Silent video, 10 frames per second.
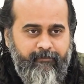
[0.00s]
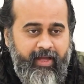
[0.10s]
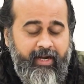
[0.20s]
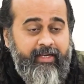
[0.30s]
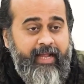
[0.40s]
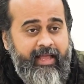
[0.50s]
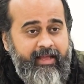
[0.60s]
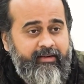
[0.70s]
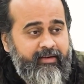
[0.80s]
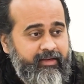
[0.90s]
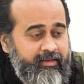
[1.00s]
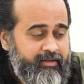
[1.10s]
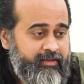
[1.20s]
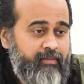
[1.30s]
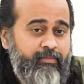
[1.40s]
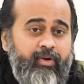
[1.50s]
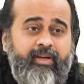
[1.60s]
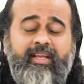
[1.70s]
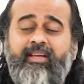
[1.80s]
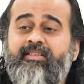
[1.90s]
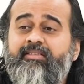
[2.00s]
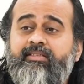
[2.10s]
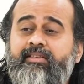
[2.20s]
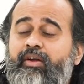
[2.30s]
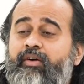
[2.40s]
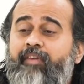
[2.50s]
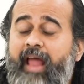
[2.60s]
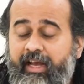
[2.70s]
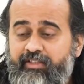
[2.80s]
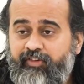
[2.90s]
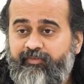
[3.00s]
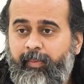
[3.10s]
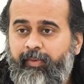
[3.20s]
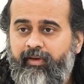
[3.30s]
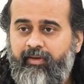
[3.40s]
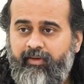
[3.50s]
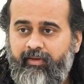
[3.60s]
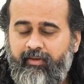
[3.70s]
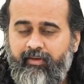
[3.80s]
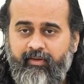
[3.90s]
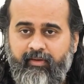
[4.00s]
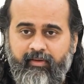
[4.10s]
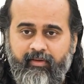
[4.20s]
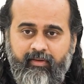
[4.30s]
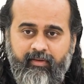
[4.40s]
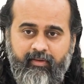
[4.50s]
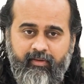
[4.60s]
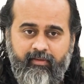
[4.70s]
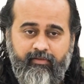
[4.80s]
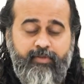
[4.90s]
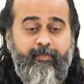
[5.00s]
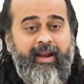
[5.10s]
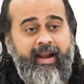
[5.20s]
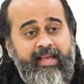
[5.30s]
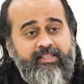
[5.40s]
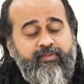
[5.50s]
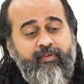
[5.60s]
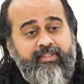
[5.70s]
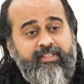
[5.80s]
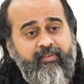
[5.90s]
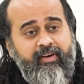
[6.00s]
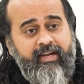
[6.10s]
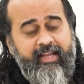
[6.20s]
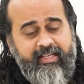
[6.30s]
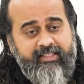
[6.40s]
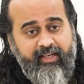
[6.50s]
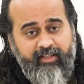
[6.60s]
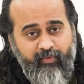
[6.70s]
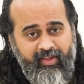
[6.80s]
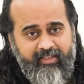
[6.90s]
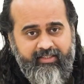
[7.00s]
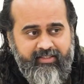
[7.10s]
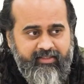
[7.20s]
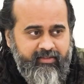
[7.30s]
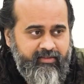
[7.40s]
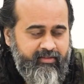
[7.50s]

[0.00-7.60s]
An entire community consisting of lakhs of people was paralyzed for several days, rather weeks.